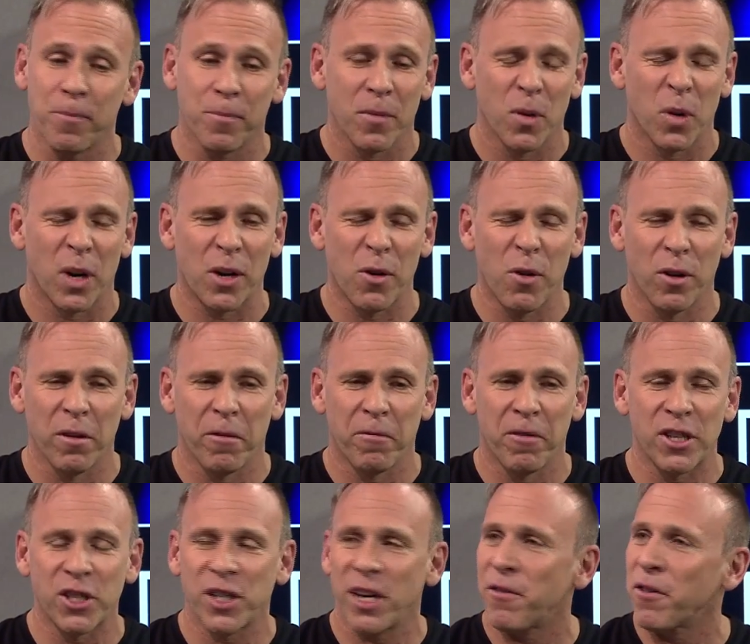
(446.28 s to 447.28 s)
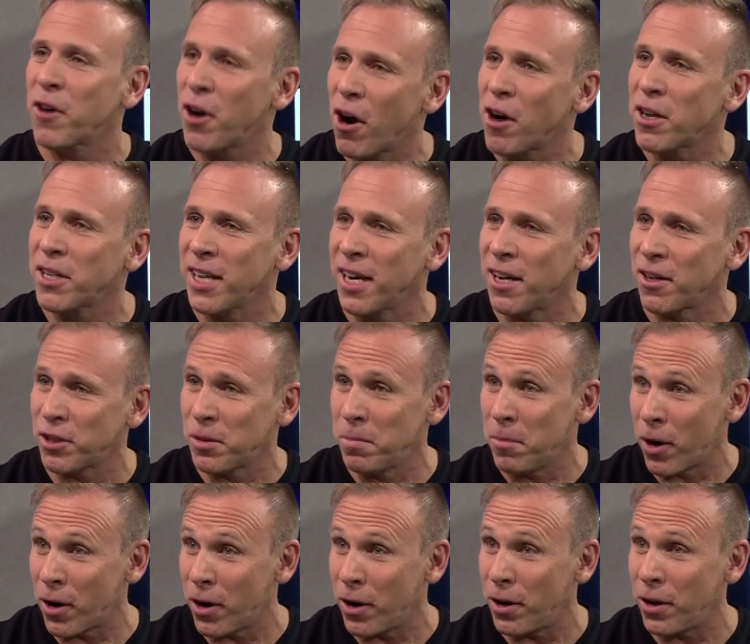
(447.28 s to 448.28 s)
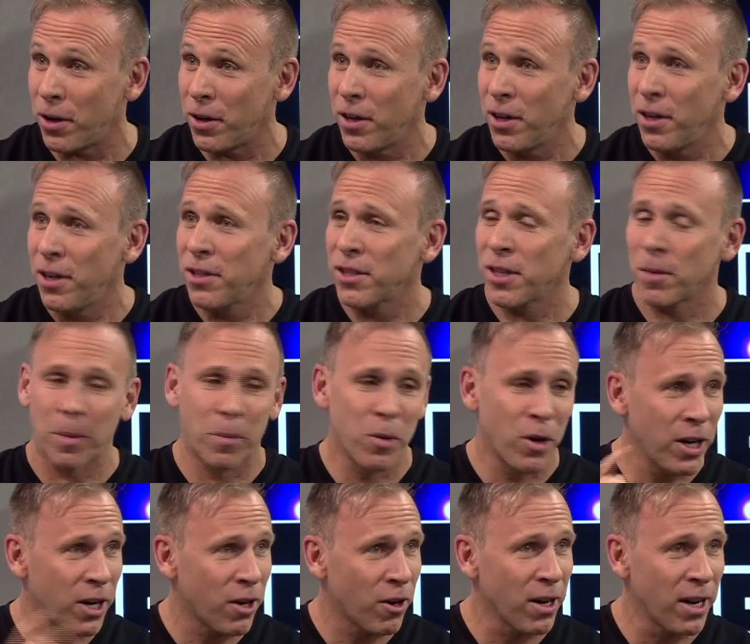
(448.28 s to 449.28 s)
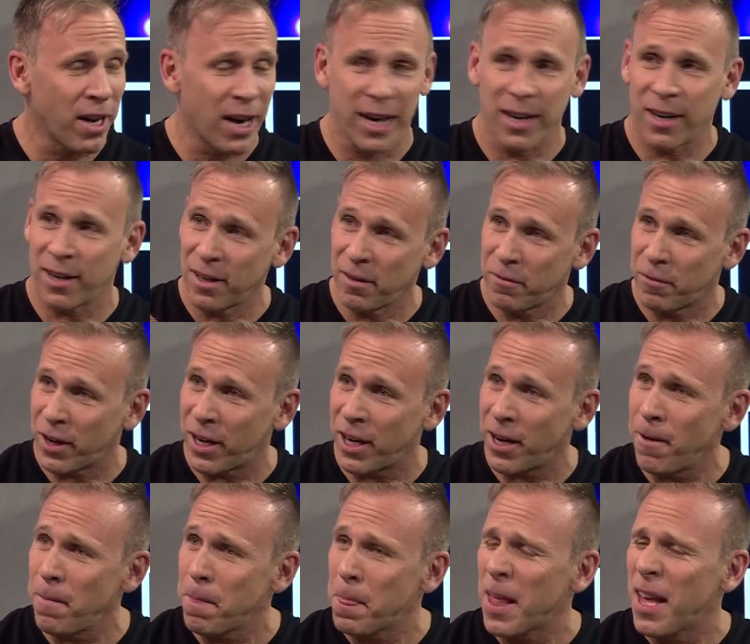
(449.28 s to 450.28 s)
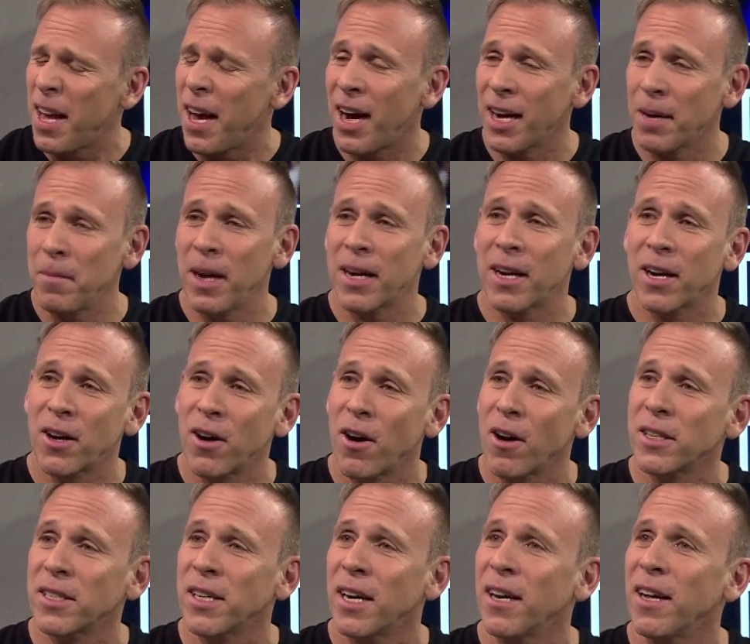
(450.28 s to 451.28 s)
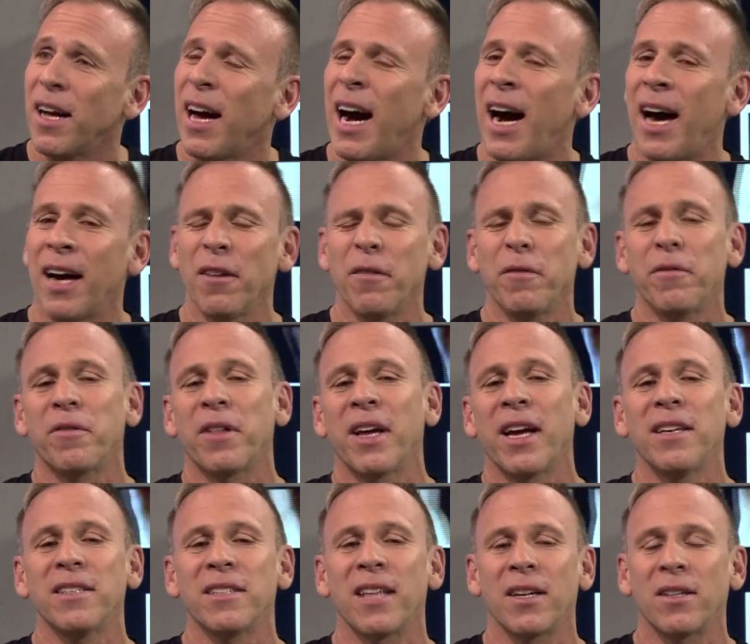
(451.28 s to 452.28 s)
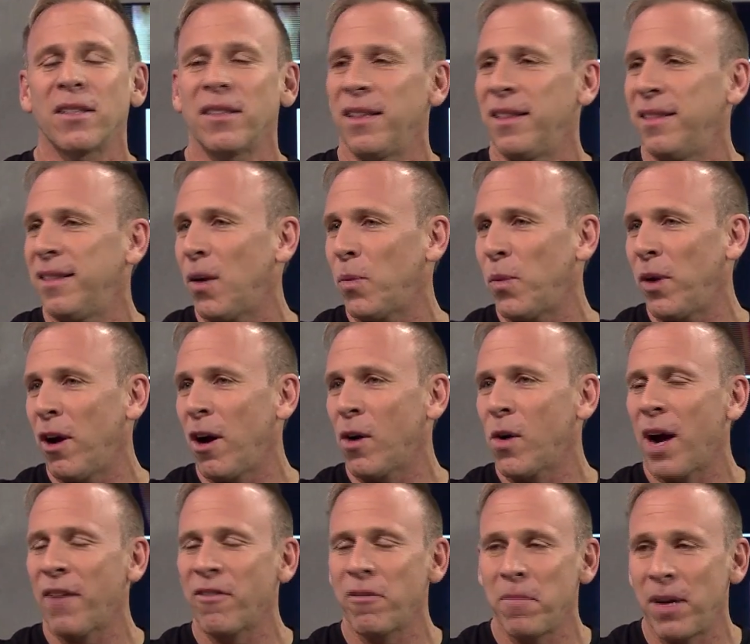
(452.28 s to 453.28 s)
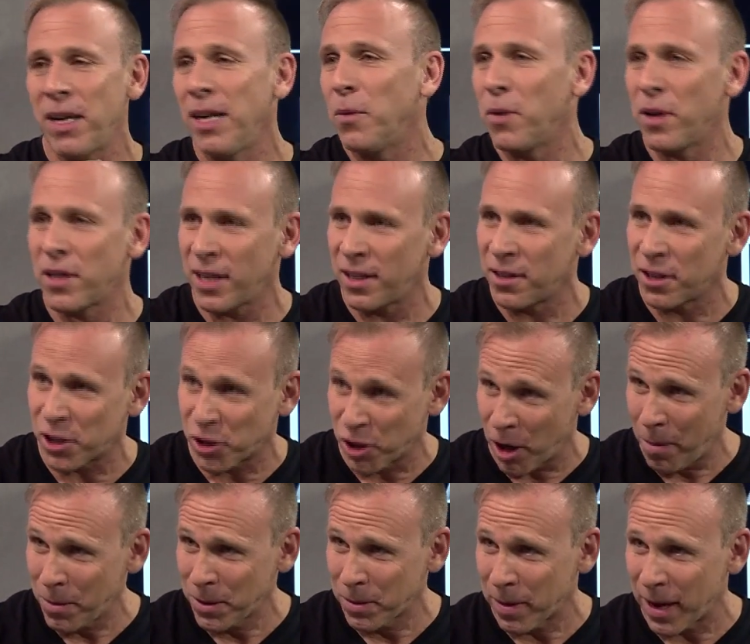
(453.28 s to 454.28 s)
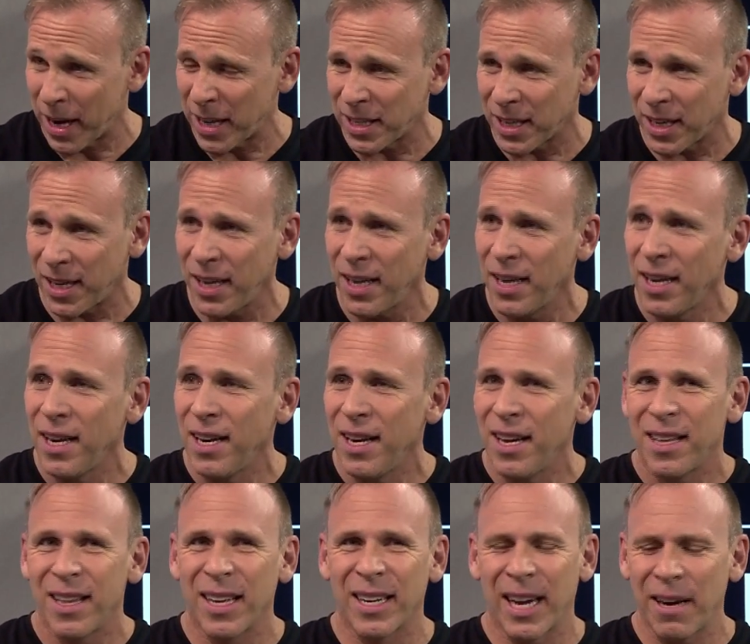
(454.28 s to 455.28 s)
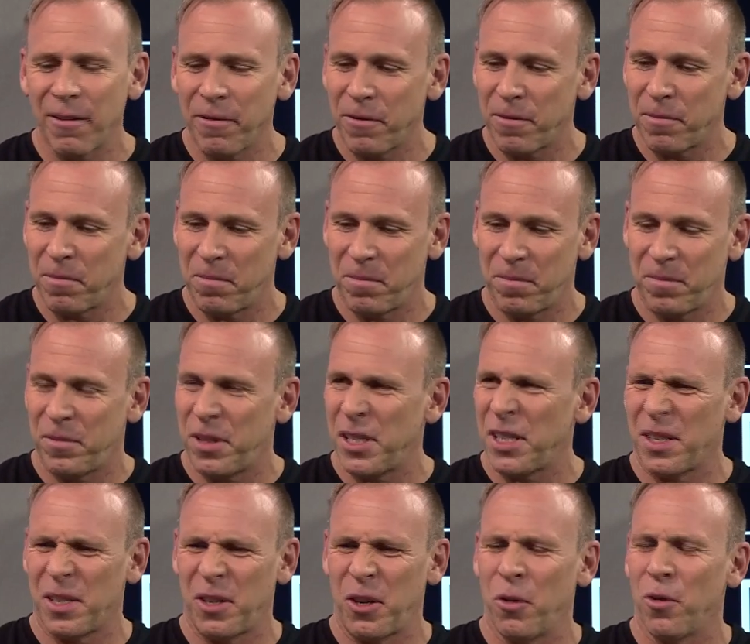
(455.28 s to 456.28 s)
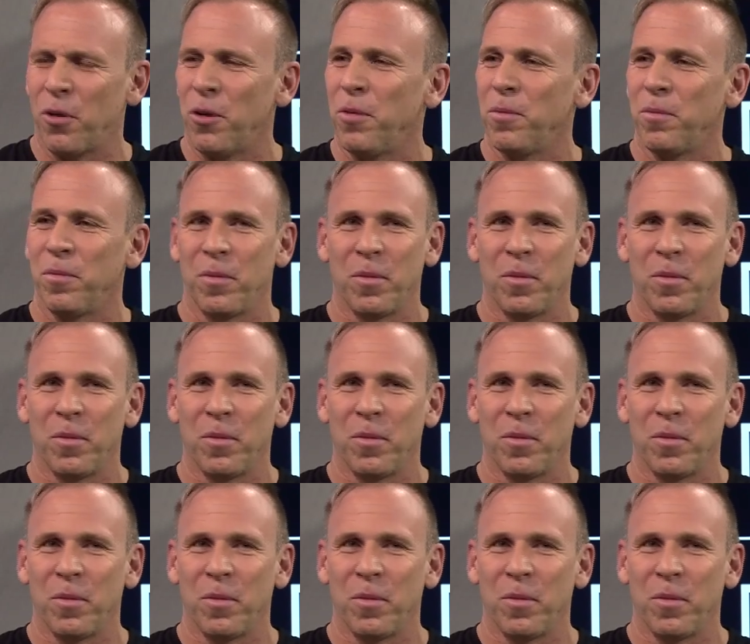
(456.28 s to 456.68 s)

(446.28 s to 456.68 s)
what I call the Fitchef cocktail tomorrow. So I'll be putting it online, a little video, how to make a cocktail out of things that we are quite familiar with in the shops, basically, that give just your